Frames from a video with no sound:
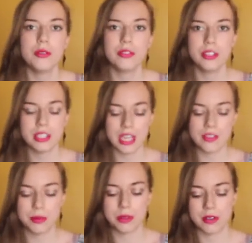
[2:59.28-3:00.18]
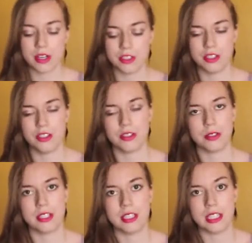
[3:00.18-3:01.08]
for safety precautions, you're
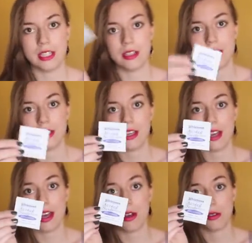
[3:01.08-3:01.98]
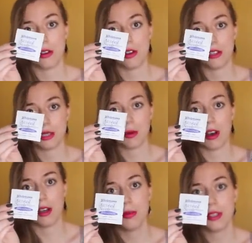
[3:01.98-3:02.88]
going to need alcohol
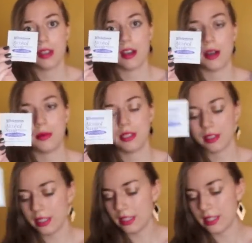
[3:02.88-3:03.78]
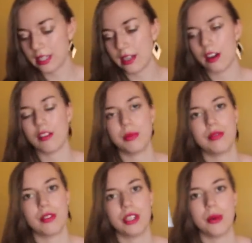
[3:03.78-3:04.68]
swabs to clean the skin off
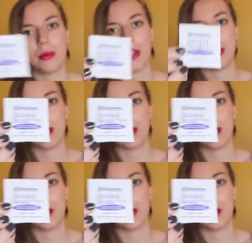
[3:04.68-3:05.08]
before you apply the